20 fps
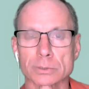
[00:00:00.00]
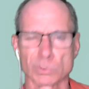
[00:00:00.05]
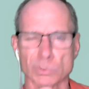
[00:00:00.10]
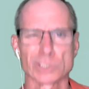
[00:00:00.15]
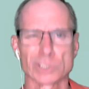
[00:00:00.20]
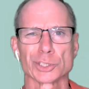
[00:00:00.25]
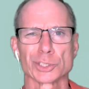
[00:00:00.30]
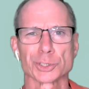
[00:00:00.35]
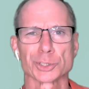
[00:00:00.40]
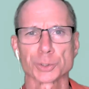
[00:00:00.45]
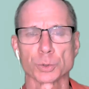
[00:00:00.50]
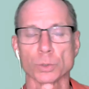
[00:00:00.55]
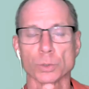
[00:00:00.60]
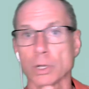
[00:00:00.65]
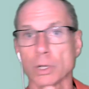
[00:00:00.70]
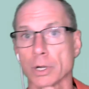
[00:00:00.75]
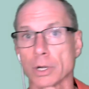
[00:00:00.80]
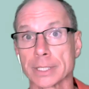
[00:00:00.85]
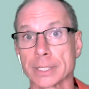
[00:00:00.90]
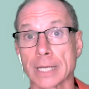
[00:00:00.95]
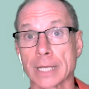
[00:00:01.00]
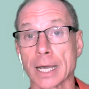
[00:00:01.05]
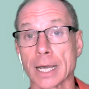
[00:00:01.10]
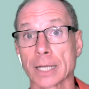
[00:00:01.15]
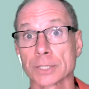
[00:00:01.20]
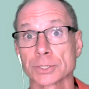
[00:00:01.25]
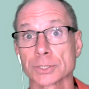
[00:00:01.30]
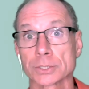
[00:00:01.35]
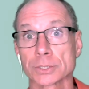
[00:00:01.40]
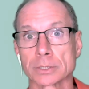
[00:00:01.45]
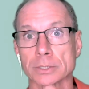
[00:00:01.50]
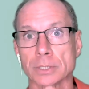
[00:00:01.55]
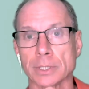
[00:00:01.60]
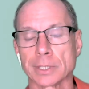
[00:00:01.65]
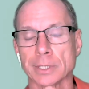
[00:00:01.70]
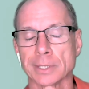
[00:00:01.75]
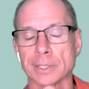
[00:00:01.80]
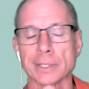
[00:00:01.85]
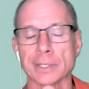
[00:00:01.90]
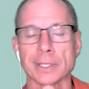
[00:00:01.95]
What's the School of Hard Knocks?
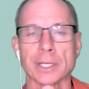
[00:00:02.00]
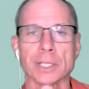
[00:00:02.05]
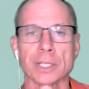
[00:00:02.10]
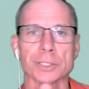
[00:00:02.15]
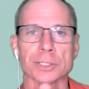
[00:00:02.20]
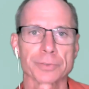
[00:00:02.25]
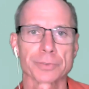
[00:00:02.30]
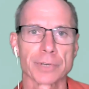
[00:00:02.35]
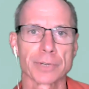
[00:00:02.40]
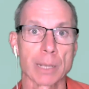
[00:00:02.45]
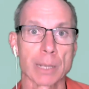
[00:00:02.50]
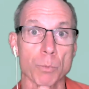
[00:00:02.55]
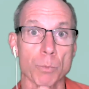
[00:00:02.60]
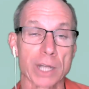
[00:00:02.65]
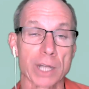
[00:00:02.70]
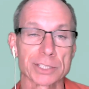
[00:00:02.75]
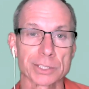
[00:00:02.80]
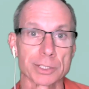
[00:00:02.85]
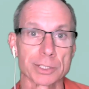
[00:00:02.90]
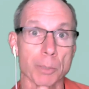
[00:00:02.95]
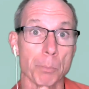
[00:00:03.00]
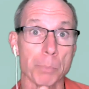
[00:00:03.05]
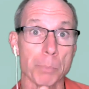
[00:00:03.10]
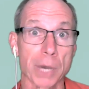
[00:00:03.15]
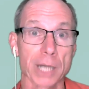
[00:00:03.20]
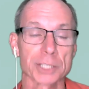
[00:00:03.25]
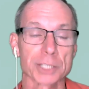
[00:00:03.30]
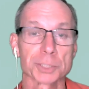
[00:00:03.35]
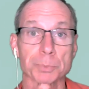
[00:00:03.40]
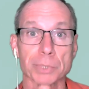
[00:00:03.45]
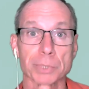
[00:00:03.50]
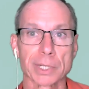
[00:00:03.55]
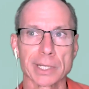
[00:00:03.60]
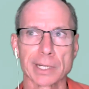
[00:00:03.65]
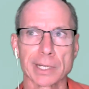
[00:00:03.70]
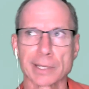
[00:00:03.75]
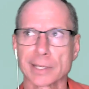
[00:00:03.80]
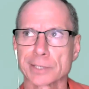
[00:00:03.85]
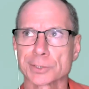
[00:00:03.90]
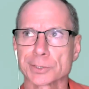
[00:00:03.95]
It's funny, I'm watching the Bucs play,
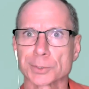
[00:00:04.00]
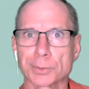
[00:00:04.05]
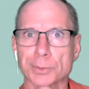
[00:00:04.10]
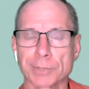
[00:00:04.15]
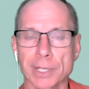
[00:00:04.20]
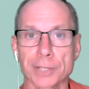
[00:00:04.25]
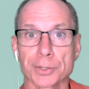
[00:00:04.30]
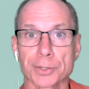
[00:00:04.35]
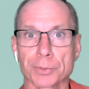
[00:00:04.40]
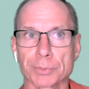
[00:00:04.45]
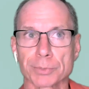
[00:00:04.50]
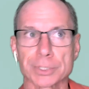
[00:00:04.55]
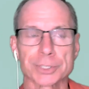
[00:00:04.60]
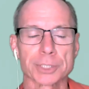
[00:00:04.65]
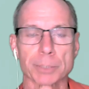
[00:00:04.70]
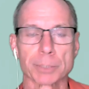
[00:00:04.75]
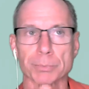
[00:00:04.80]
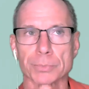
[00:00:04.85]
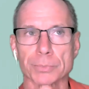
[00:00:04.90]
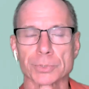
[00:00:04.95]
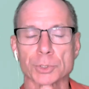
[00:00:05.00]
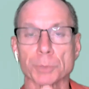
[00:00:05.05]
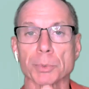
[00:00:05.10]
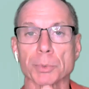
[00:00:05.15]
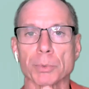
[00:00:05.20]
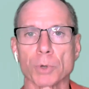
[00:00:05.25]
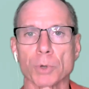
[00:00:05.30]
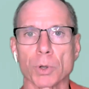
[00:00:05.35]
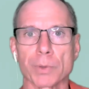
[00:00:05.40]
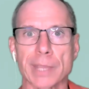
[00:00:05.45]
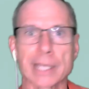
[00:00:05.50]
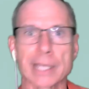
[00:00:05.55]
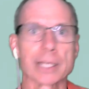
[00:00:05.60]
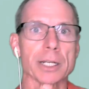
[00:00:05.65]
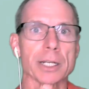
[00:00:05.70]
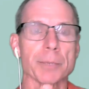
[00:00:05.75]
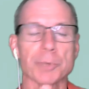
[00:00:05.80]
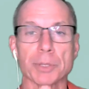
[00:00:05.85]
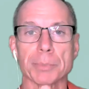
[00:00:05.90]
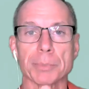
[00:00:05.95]
and I think it's two thousand three Super Bowl, and they
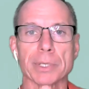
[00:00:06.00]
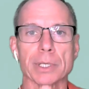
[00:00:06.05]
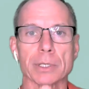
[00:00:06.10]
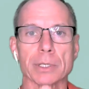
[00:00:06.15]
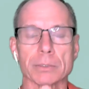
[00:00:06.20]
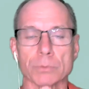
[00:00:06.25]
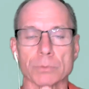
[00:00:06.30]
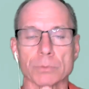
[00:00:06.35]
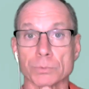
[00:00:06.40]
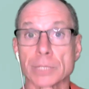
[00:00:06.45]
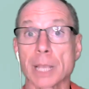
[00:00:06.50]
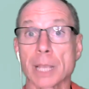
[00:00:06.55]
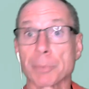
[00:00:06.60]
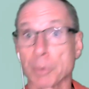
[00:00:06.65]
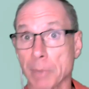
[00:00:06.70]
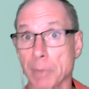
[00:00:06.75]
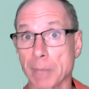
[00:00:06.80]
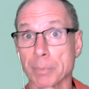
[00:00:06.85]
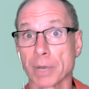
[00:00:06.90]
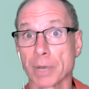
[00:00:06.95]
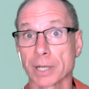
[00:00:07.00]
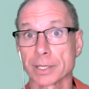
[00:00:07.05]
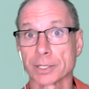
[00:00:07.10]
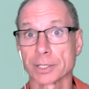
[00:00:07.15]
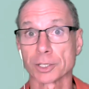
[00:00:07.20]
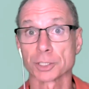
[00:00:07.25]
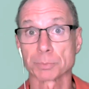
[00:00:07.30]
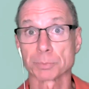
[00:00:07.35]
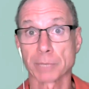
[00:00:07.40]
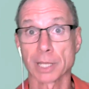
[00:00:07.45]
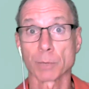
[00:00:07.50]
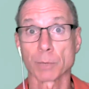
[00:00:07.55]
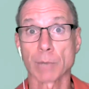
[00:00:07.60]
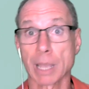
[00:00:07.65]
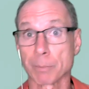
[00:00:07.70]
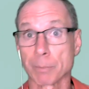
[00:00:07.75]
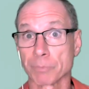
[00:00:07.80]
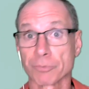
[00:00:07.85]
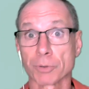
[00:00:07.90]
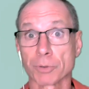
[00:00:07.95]
get up at the Tampa Bay Buccaneers, by the way.
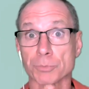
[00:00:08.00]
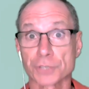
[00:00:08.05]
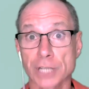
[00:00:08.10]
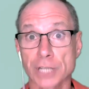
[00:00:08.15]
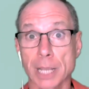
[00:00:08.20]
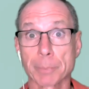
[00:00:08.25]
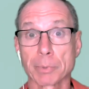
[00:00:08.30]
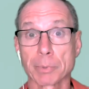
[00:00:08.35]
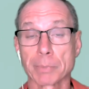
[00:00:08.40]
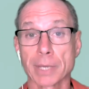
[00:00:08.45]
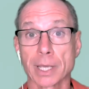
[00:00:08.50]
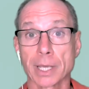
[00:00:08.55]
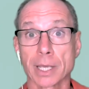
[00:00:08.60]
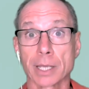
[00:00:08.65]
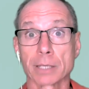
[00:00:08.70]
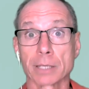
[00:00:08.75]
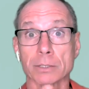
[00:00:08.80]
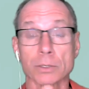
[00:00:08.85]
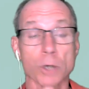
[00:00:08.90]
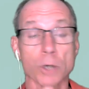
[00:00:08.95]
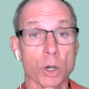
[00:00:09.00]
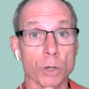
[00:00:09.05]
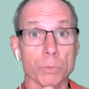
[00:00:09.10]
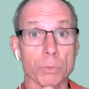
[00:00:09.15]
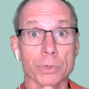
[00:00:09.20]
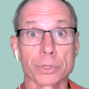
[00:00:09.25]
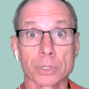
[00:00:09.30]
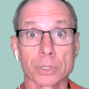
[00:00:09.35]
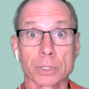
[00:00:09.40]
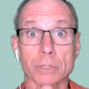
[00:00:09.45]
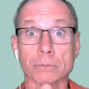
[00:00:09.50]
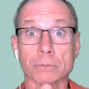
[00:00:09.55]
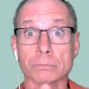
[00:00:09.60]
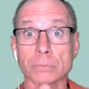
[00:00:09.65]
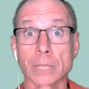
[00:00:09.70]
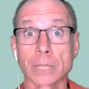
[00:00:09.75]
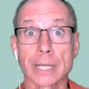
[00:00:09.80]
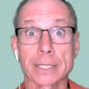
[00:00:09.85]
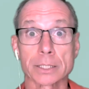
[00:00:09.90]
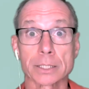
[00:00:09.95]
I'm from Tampa Bay, home of the
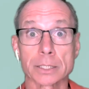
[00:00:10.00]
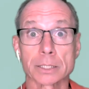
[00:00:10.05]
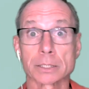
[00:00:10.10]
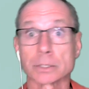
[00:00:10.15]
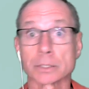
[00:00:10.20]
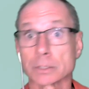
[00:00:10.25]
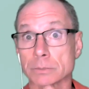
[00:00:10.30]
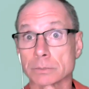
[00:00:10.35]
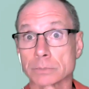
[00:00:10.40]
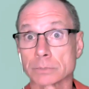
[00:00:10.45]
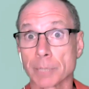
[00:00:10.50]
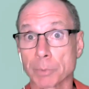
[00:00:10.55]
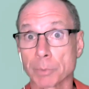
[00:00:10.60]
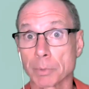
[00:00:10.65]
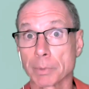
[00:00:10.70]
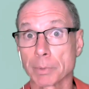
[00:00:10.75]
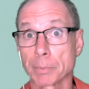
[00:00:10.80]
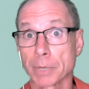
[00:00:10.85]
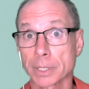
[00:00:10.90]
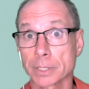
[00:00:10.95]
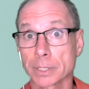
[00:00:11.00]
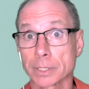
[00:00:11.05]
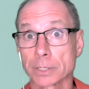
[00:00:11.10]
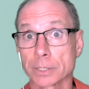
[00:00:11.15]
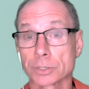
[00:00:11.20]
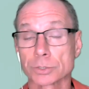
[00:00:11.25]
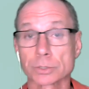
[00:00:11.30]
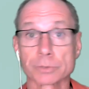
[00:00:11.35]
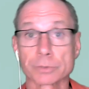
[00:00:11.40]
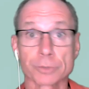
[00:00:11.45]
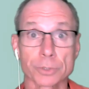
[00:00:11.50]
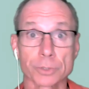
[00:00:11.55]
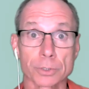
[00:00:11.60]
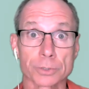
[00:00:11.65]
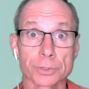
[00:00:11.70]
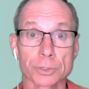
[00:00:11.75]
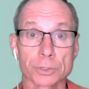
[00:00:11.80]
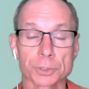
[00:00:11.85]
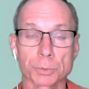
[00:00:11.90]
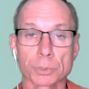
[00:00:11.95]
Lightning and Tampa Bay Buccaneers, for
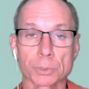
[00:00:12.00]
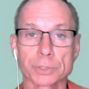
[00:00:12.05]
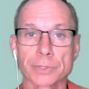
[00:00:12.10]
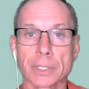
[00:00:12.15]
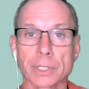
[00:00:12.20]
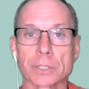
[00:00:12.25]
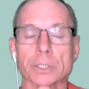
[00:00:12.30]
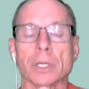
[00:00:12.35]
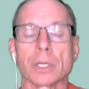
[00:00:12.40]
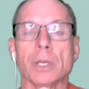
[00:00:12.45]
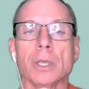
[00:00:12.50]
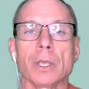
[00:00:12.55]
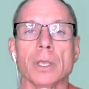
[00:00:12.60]
those that are sports fans.